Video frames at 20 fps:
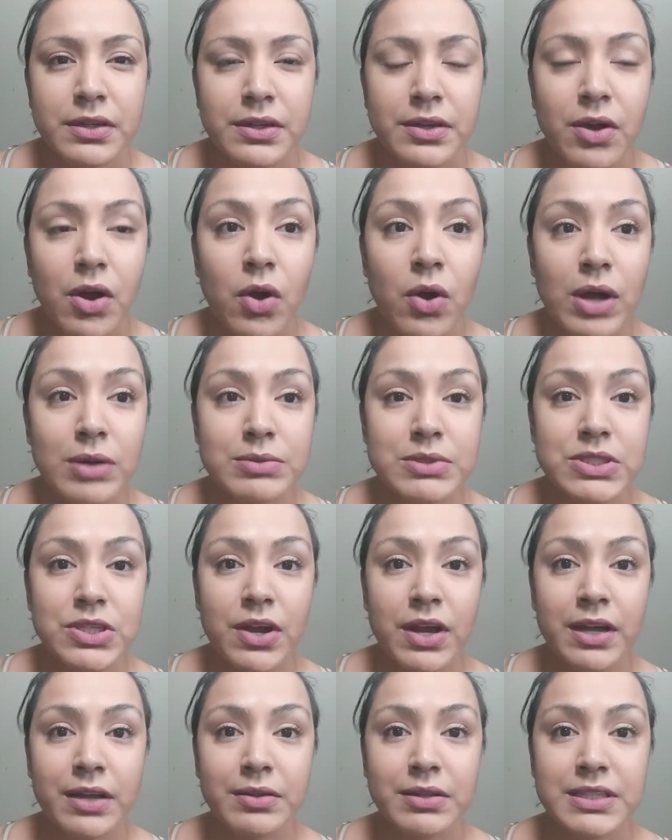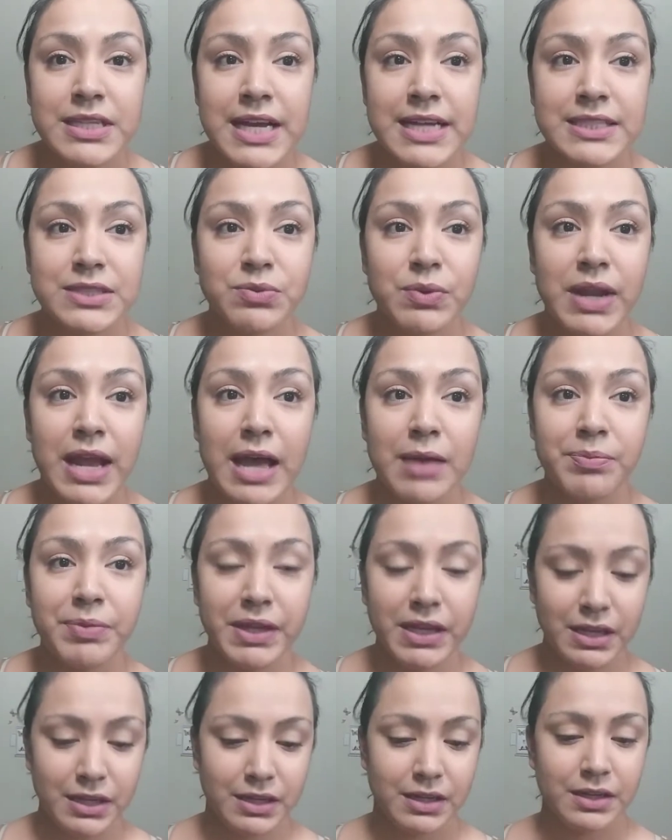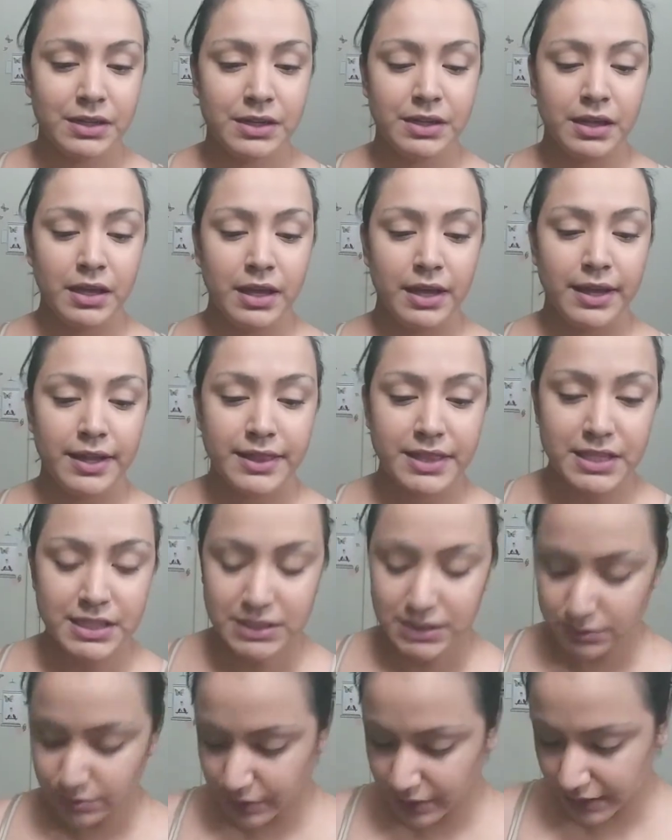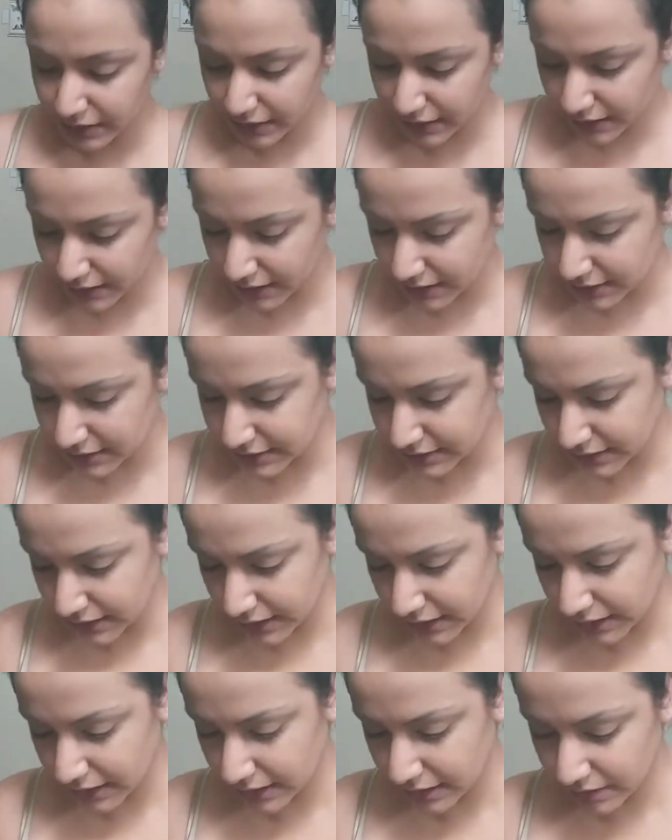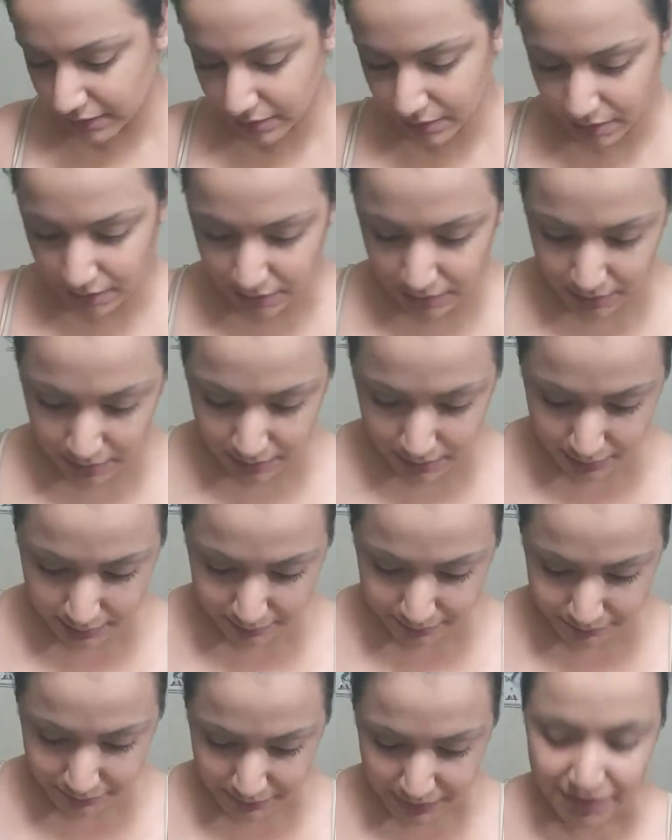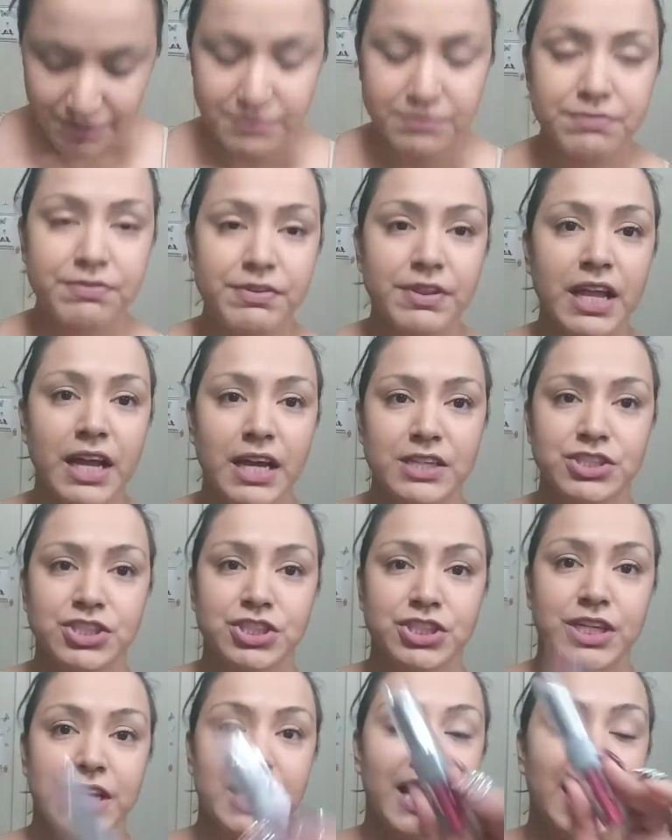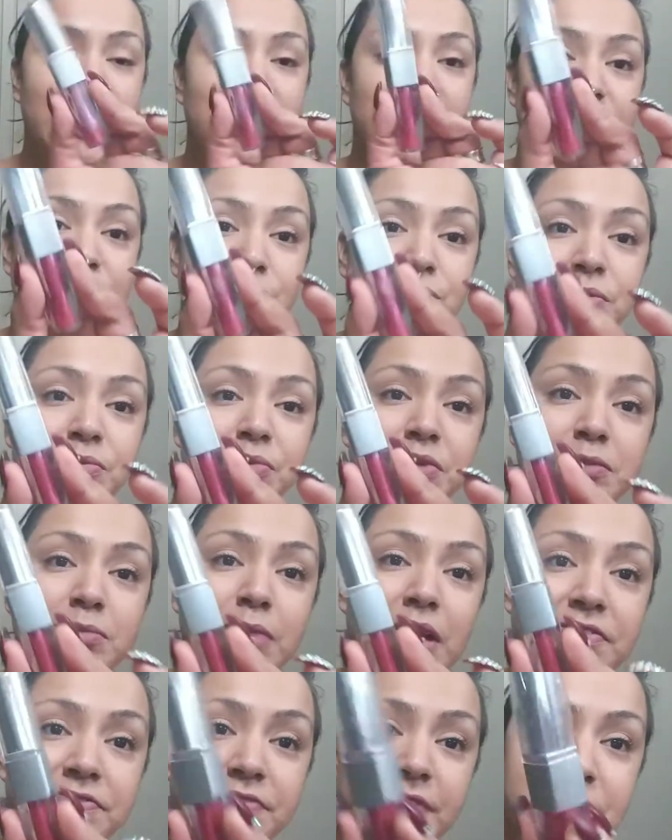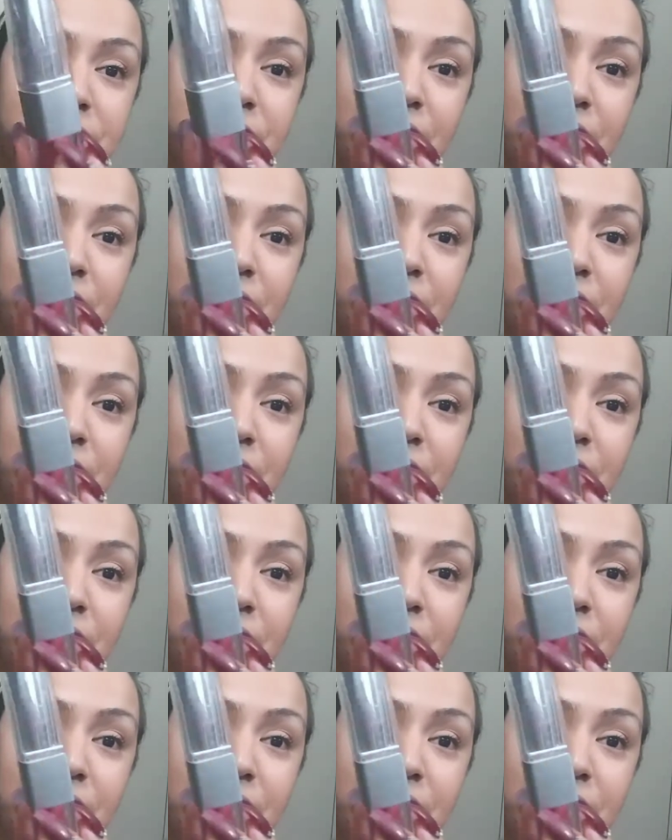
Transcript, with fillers: Oh, I'm sorry, Des. What happened? This one is in um flushed, and this one was my favorite